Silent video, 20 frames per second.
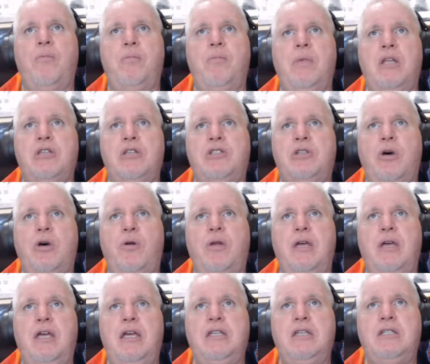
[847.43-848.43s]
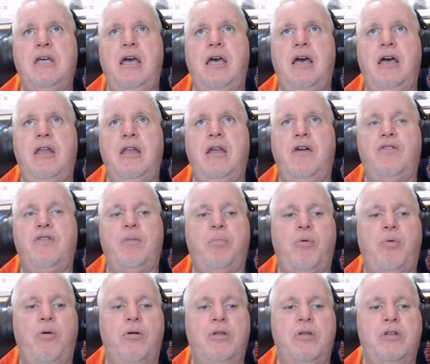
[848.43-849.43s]
Minnesota is ahead of the
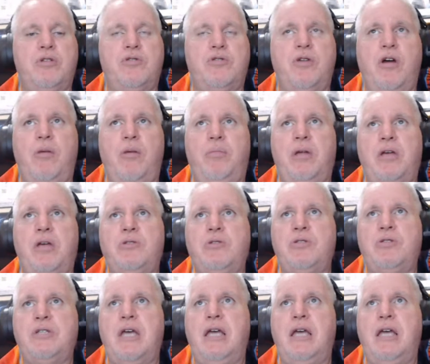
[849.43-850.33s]
Portland Trailblazers,